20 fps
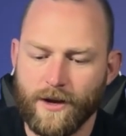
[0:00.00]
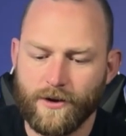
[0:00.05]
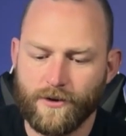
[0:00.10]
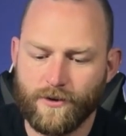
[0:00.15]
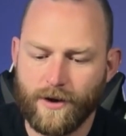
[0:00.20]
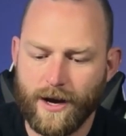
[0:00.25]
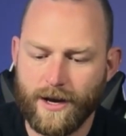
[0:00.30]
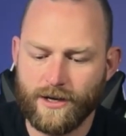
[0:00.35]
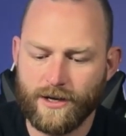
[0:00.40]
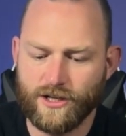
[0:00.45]

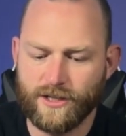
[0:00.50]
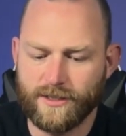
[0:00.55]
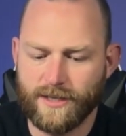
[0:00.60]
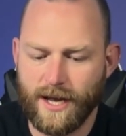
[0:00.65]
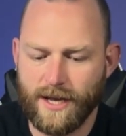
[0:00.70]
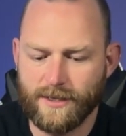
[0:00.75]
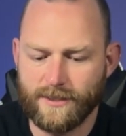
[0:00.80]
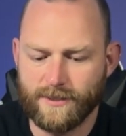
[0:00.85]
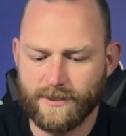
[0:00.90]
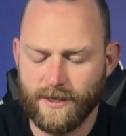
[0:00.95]
Right, just
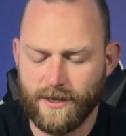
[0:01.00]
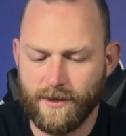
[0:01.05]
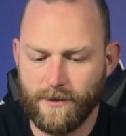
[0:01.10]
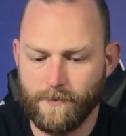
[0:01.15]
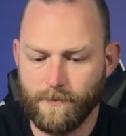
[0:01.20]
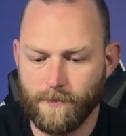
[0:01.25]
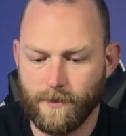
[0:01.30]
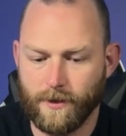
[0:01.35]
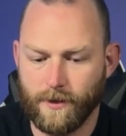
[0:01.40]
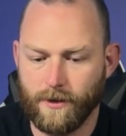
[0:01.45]
got
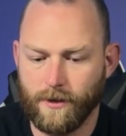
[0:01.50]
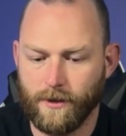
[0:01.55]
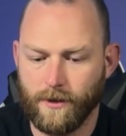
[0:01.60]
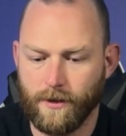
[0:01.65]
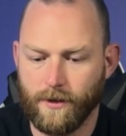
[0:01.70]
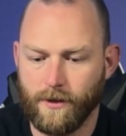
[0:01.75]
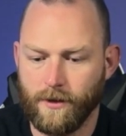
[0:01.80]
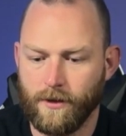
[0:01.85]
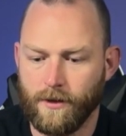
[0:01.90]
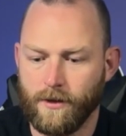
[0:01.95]
some
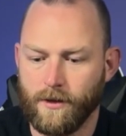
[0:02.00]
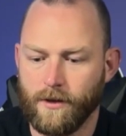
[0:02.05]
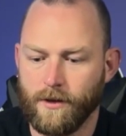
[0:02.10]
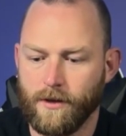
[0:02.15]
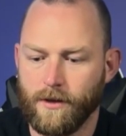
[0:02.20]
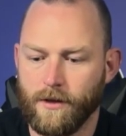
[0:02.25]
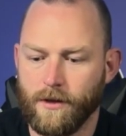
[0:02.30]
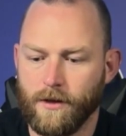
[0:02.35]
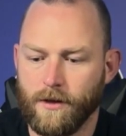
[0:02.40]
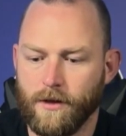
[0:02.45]

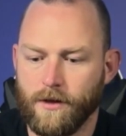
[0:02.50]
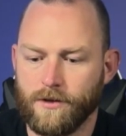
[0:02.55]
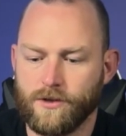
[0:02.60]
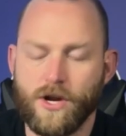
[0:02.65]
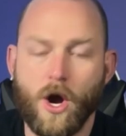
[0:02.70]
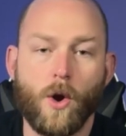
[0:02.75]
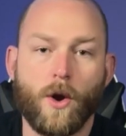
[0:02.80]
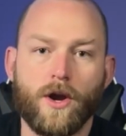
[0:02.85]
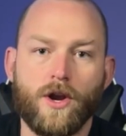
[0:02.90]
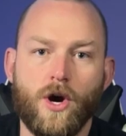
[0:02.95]

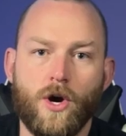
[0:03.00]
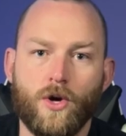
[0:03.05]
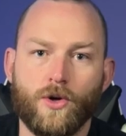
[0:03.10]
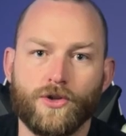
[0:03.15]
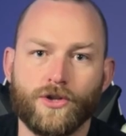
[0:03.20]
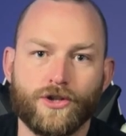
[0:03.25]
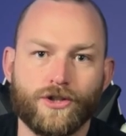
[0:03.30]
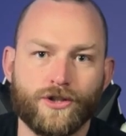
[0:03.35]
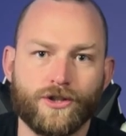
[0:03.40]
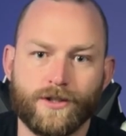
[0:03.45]
token
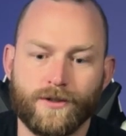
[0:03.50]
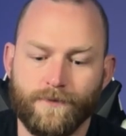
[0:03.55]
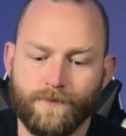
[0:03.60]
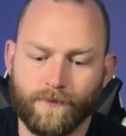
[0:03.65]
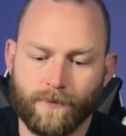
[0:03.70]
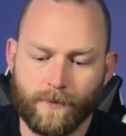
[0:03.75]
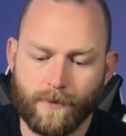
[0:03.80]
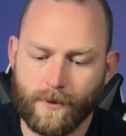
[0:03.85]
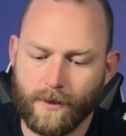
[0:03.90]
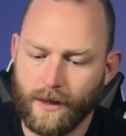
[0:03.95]
holders,
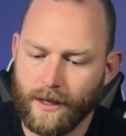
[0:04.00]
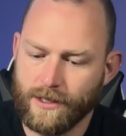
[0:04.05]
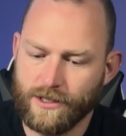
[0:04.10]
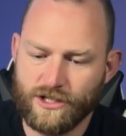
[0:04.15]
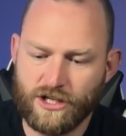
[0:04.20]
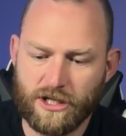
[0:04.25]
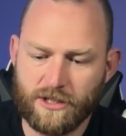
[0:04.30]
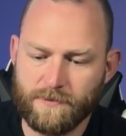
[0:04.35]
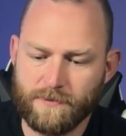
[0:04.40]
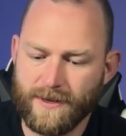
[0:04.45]

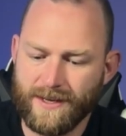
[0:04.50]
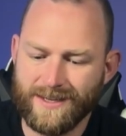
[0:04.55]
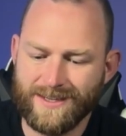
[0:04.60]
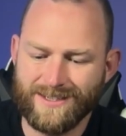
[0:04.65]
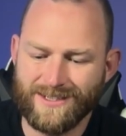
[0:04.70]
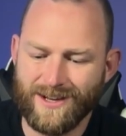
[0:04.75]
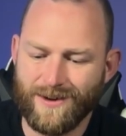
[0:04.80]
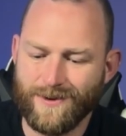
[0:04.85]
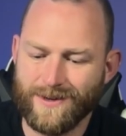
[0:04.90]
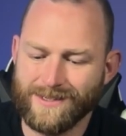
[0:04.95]
just because
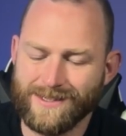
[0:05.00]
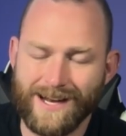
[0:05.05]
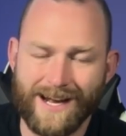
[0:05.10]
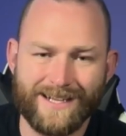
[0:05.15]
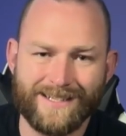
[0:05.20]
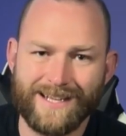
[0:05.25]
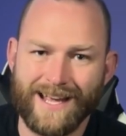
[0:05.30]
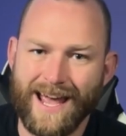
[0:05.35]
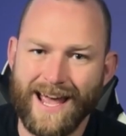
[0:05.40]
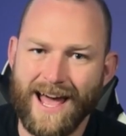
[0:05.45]
it's always nice
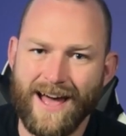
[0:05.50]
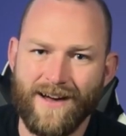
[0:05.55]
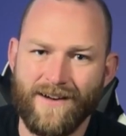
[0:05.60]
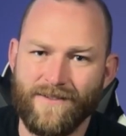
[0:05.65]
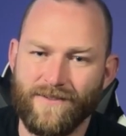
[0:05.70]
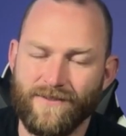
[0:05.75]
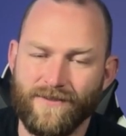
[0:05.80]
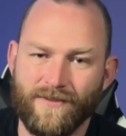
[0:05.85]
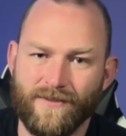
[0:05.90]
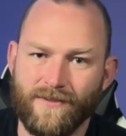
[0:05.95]
to
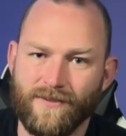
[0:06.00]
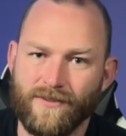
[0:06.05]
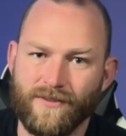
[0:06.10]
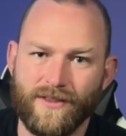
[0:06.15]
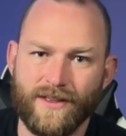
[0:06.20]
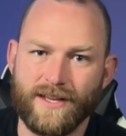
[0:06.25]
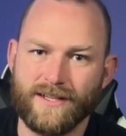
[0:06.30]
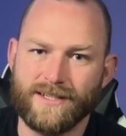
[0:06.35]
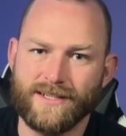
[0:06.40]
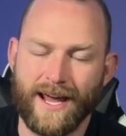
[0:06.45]
have
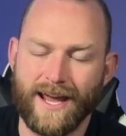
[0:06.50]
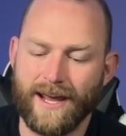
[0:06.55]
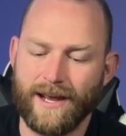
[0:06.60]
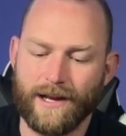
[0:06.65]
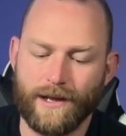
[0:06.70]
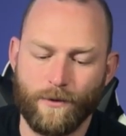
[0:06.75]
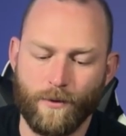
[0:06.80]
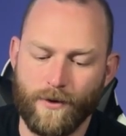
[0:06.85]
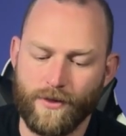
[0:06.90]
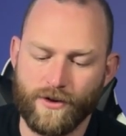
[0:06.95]
these. I hate
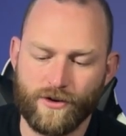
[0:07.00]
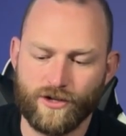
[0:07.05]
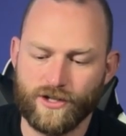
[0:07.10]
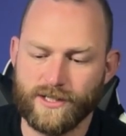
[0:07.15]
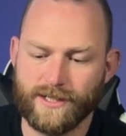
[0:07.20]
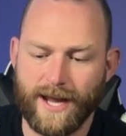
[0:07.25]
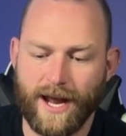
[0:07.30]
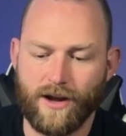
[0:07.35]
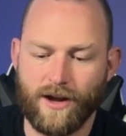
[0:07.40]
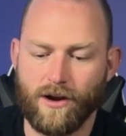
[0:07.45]
it when they're just
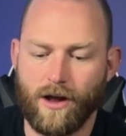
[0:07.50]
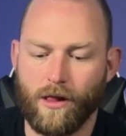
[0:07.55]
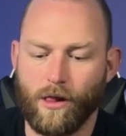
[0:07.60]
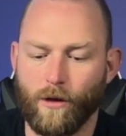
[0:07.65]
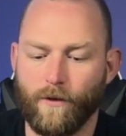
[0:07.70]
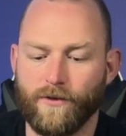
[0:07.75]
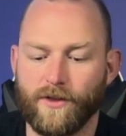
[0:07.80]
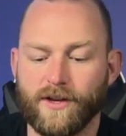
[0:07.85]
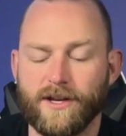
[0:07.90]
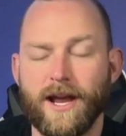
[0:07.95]
scattered all
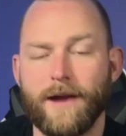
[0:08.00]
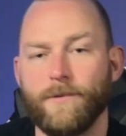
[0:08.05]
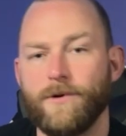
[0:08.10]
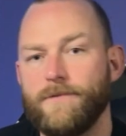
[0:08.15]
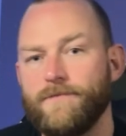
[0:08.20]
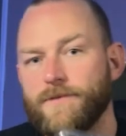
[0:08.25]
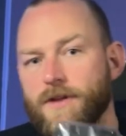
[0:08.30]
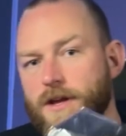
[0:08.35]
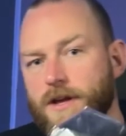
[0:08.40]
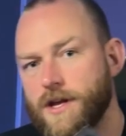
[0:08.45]
over the
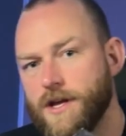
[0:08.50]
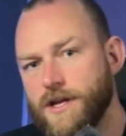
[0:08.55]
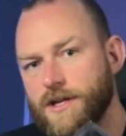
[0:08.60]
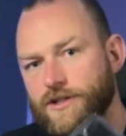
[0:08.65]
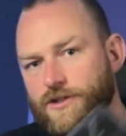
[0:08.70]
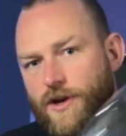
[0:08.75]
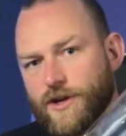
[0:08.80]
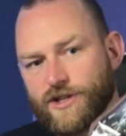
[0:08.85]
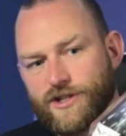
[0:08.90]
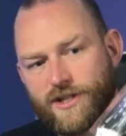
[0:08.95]
table.
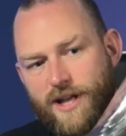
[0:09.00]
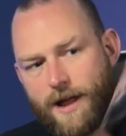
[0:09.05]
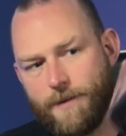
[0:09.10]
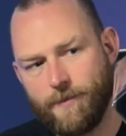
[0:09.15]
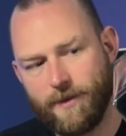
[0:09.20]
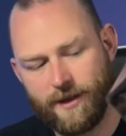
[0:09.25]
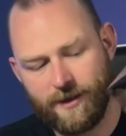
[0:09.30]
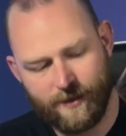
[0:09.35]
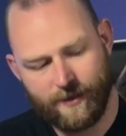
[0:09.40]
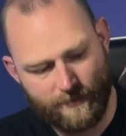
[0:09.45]
So I just got
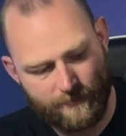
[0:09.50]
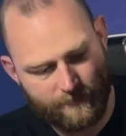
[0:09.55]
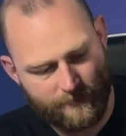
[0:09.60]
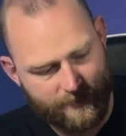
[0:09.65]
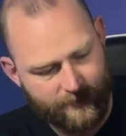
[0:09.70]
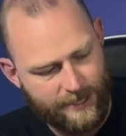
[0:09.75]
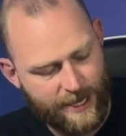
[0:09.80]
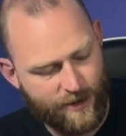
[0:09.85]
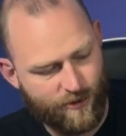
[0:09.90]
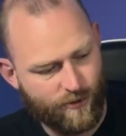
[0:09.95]
me a
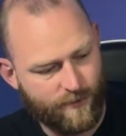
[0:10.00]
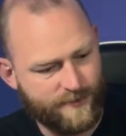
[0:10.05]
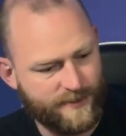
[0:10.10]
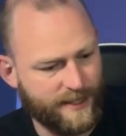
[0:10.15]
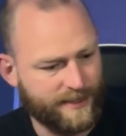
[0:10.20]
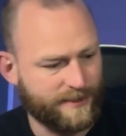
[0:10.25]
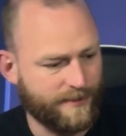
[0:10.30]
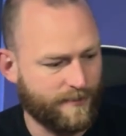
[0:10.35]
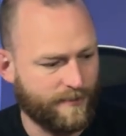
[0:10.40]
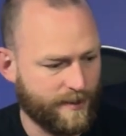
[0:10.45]
container of
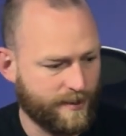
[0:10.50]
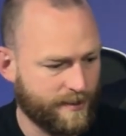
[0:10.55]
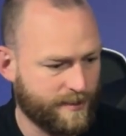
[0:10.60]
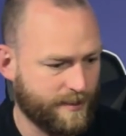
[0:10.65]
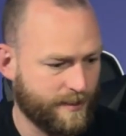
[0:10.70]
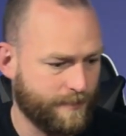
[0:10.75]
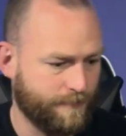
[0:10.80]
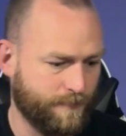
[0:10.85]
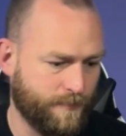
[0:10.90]
6 of these.